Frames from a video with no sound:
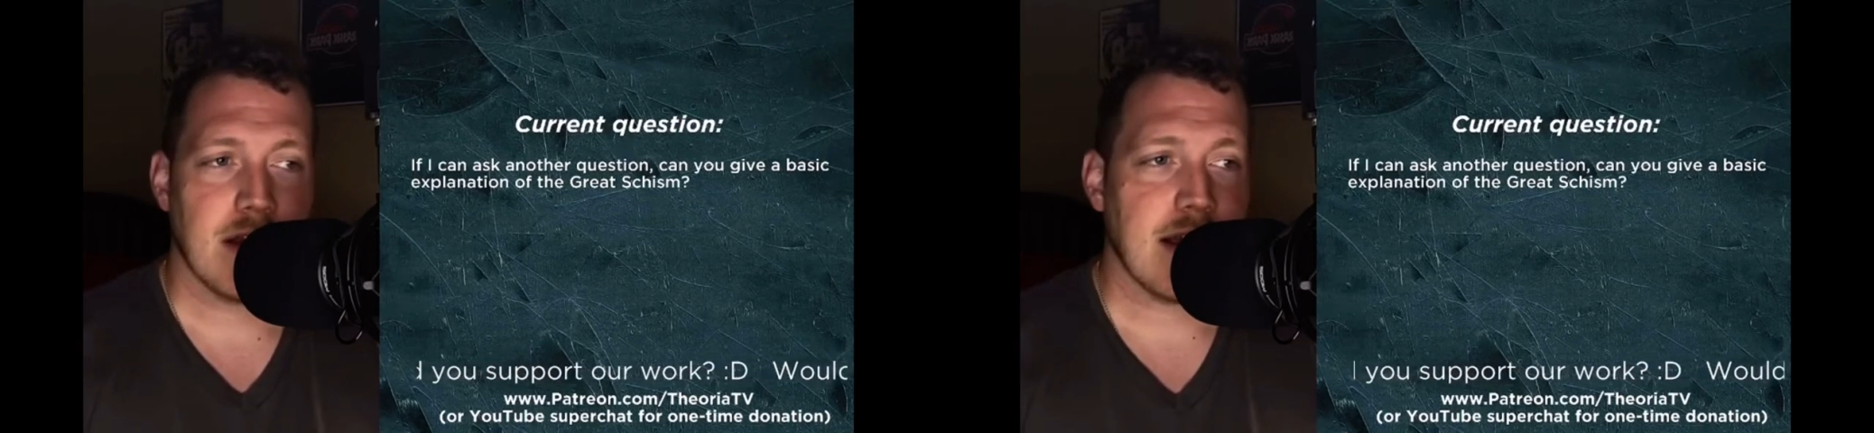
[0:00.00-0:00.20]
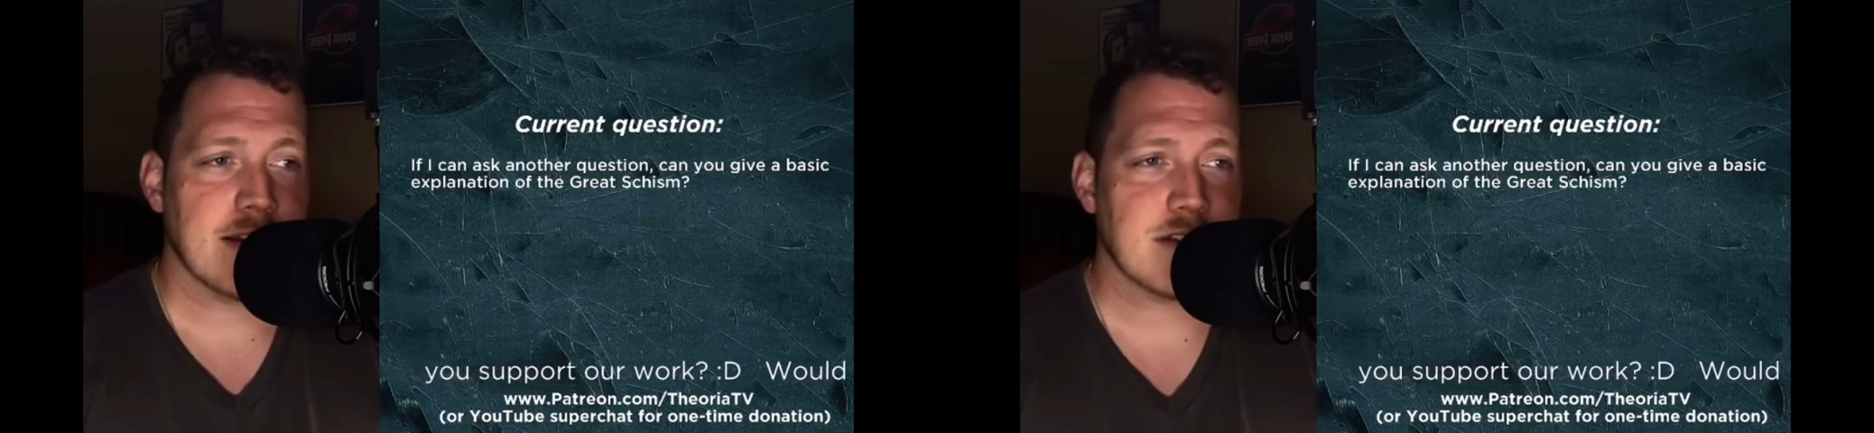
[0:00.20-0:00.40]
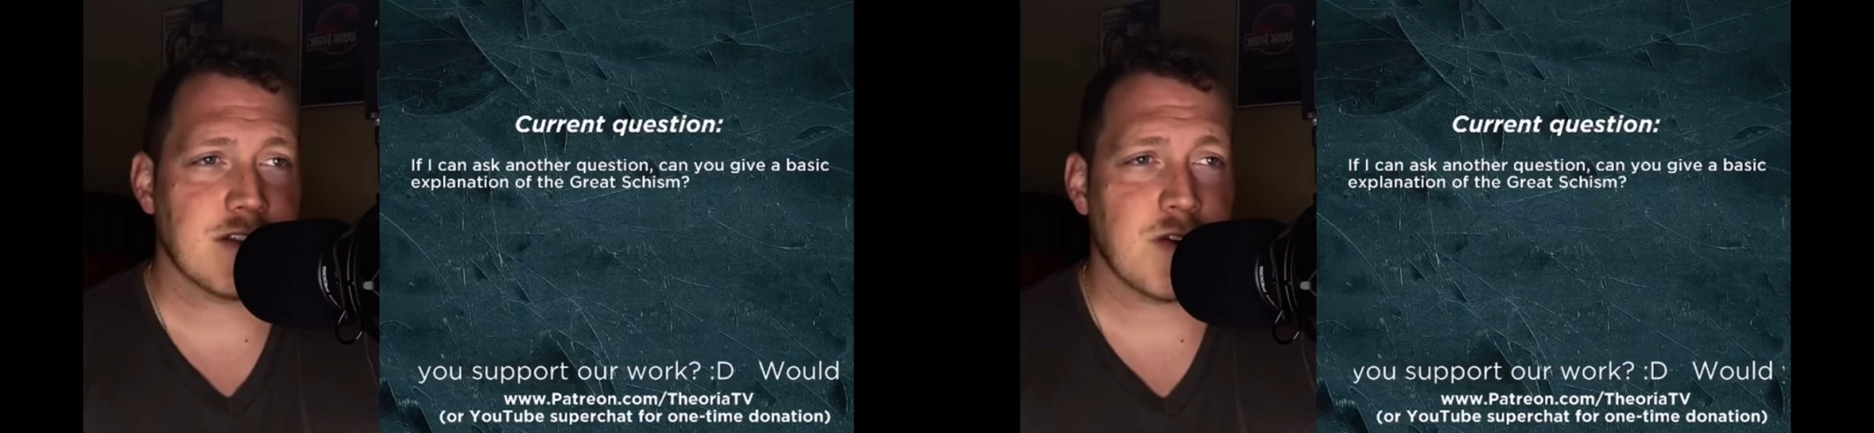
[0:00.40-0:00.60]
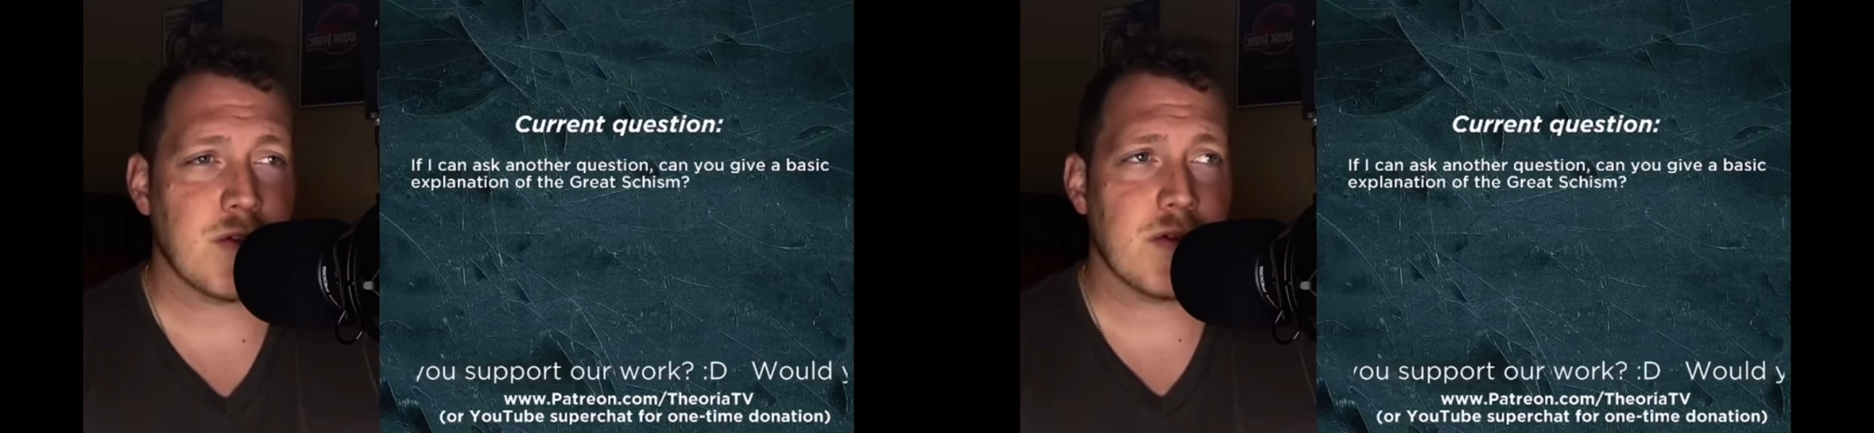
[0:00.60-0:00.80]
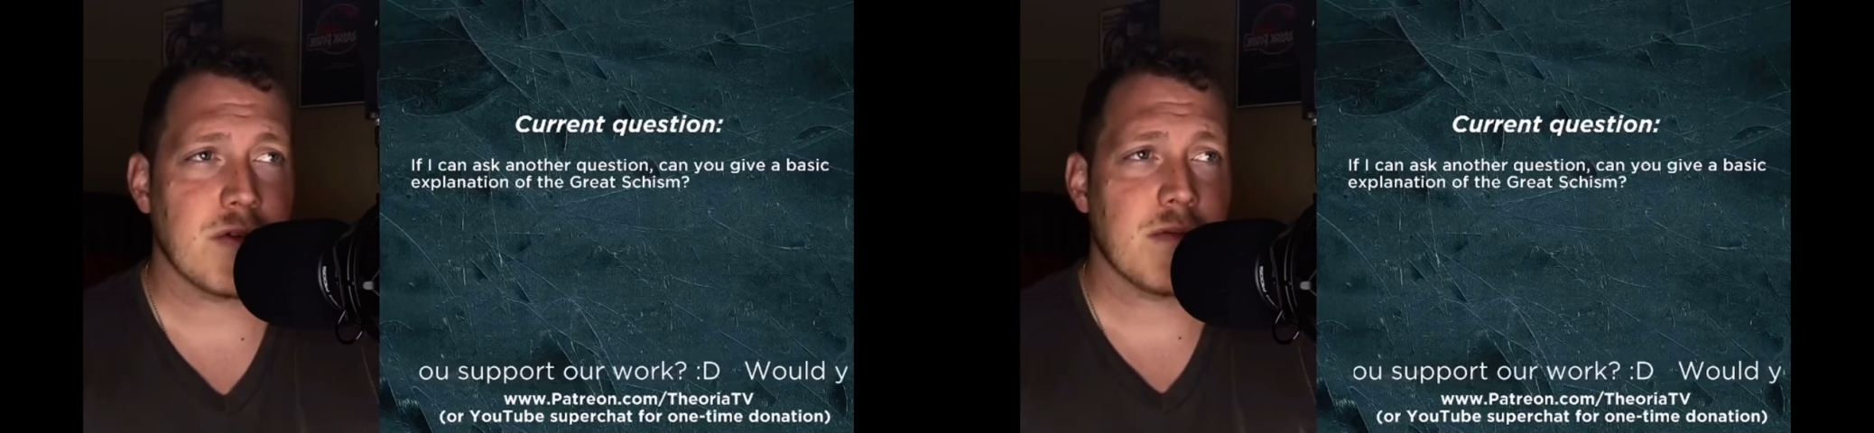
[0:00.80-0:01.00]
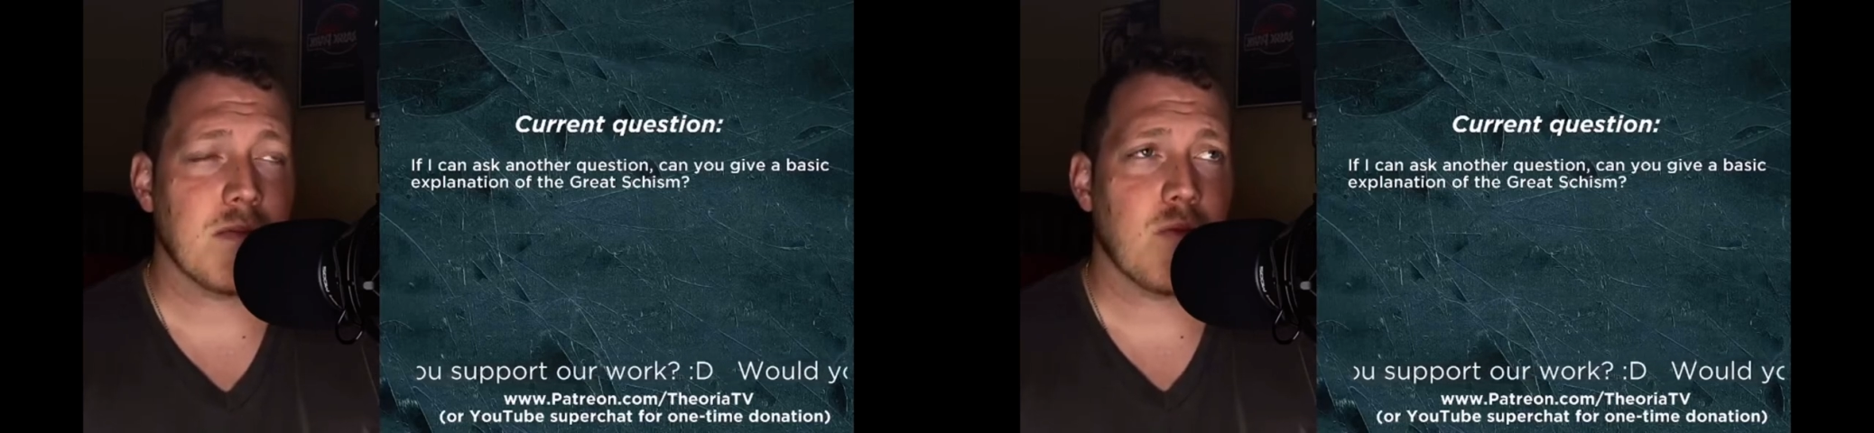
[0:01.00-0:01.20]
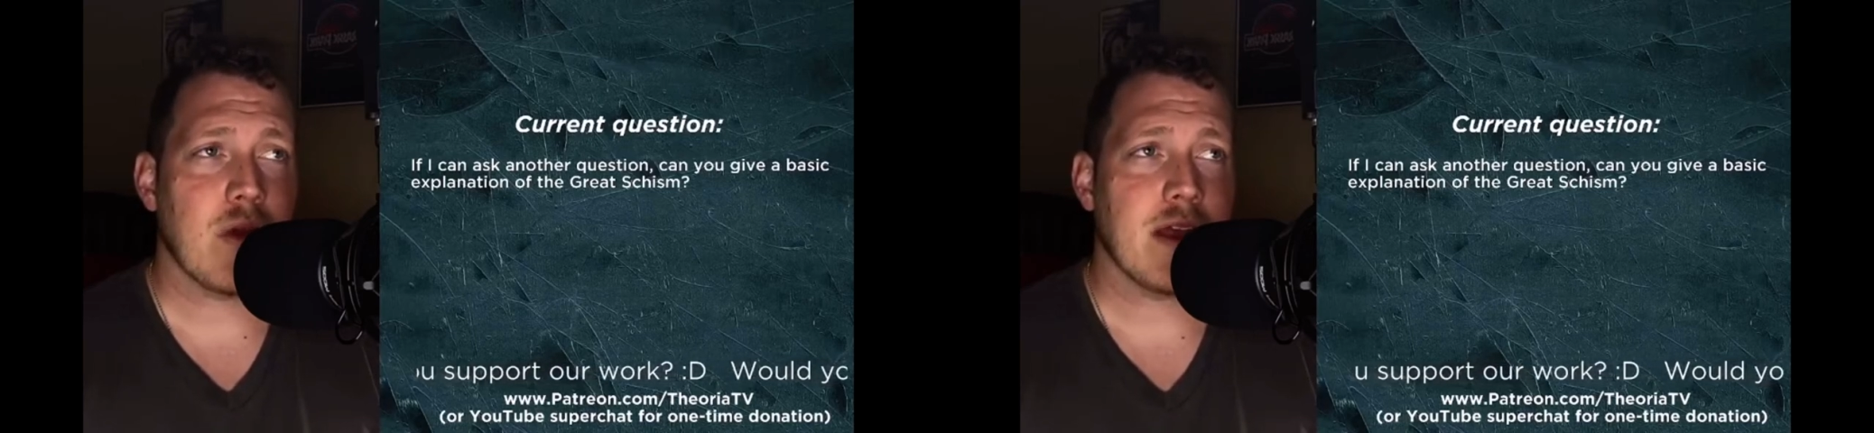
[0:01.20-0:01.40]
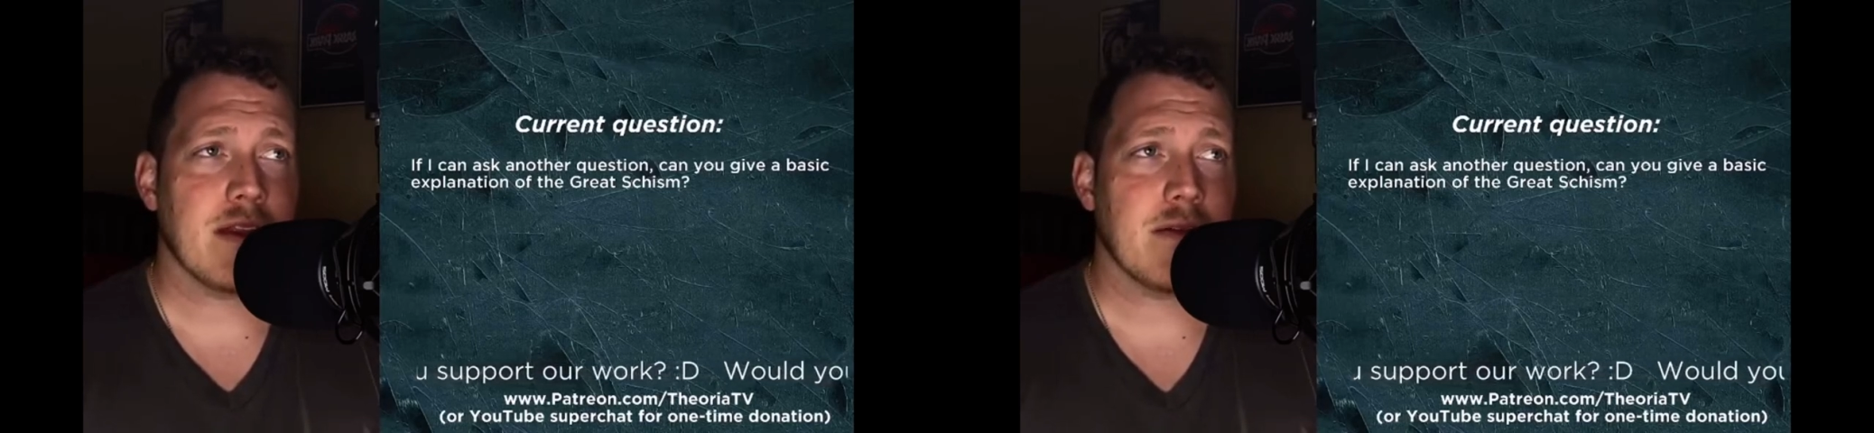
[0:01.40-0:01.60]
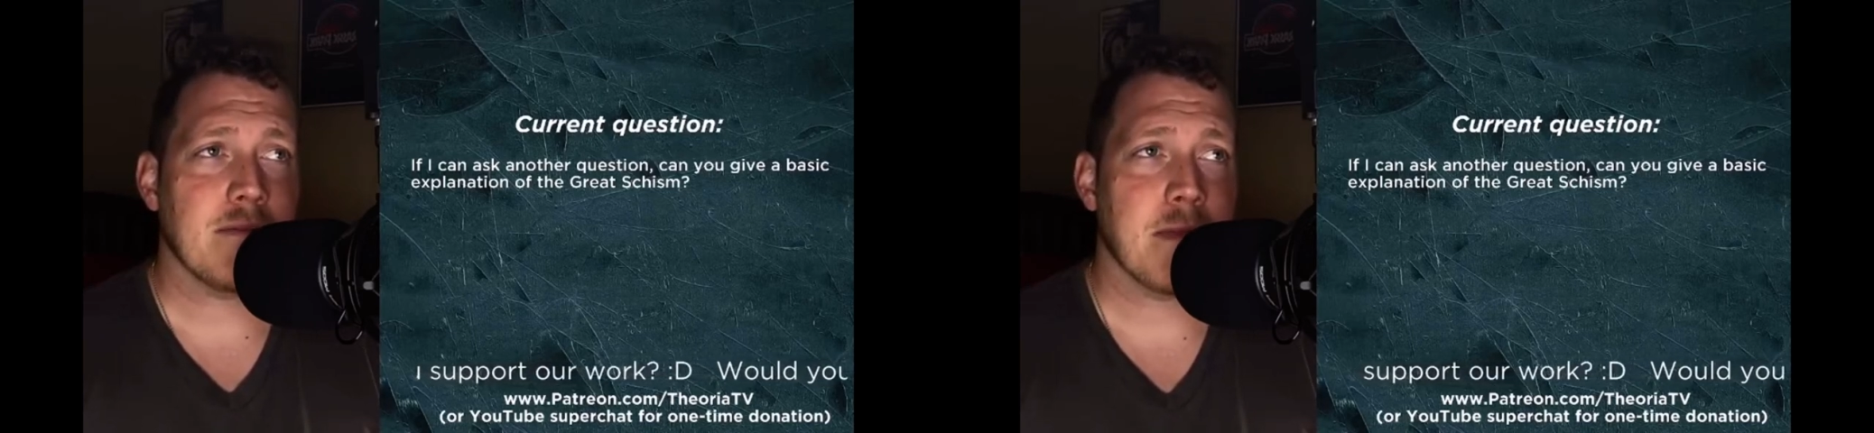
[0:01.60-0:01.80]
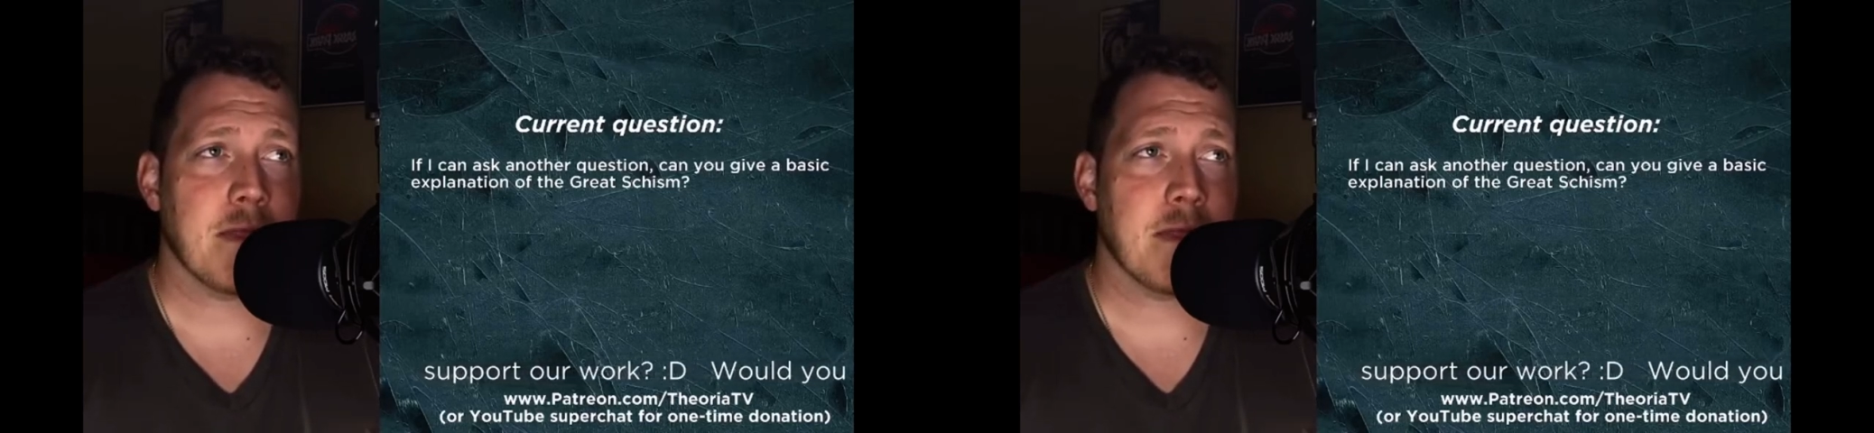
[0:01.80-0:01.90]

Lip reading: And so when